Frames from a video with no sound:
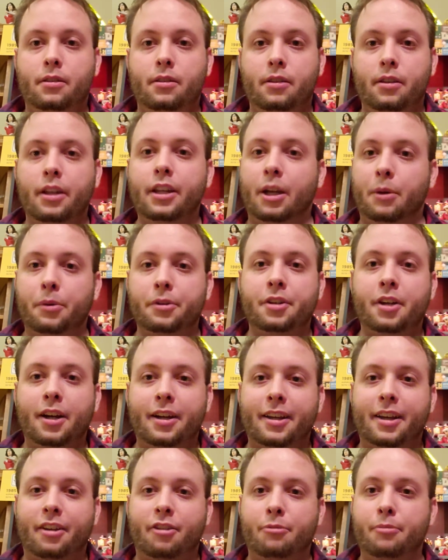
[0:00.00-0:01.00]
And yeah, we'll talk
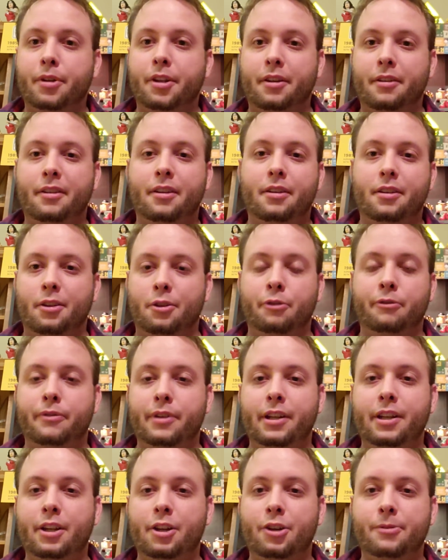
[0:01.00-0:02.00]
X-Men in another
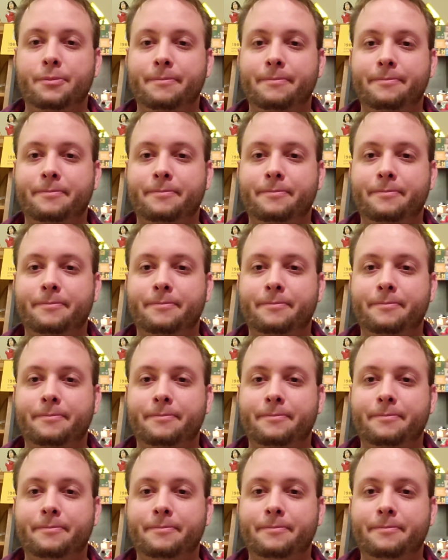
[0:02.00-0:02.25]
video.